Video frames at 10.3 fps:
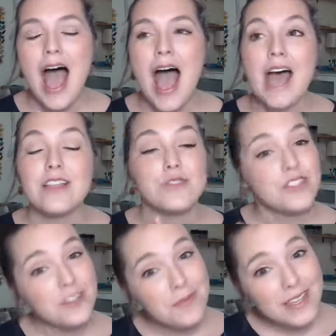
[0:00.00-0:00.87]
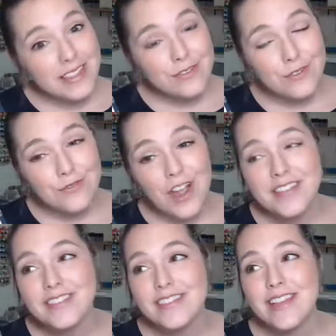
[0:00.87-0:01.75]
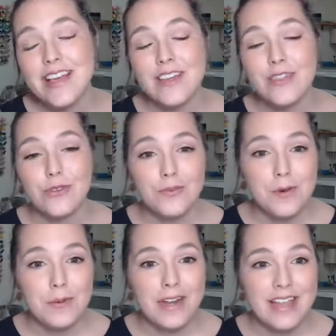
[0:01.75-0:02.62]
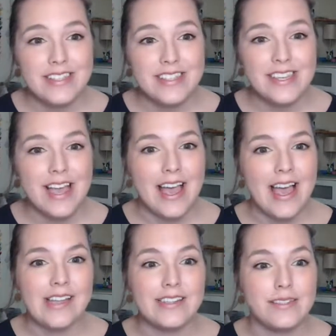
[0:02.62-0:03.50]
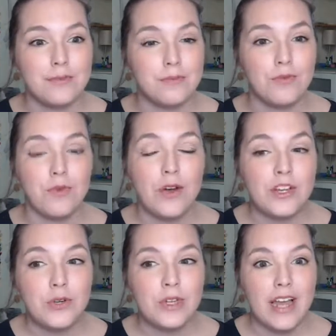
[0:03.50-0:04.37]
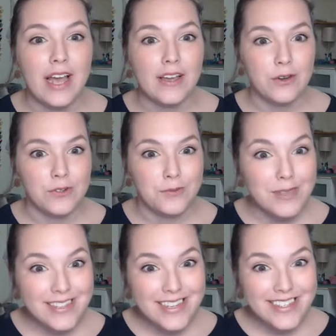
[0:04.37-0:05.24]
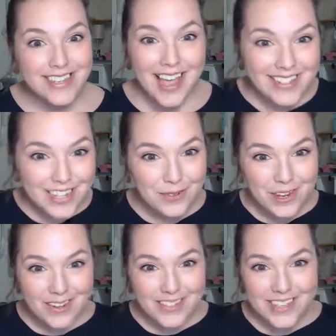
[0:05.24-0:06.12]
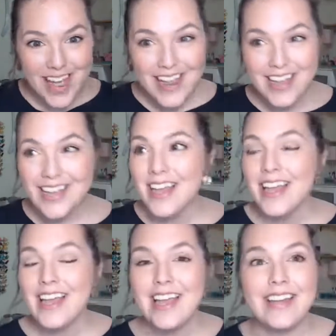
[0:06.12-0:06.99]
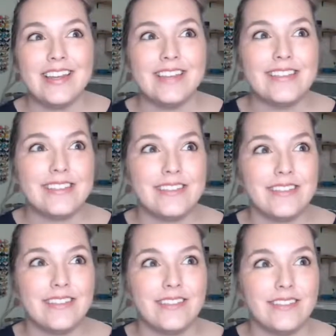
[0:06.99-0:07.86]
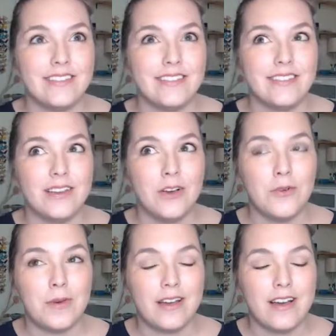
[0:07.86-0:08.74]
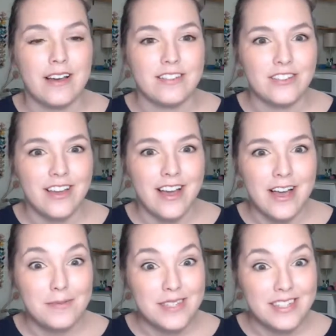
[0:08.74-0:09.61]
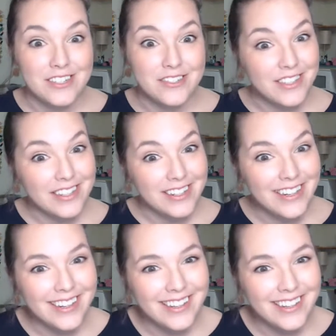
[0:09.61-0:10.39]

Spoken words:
And so I started making these for friends. I threw them up on Etsy. And before I knew it, I owned a business. And here we are today. It is, oh my gosh, 6 years later?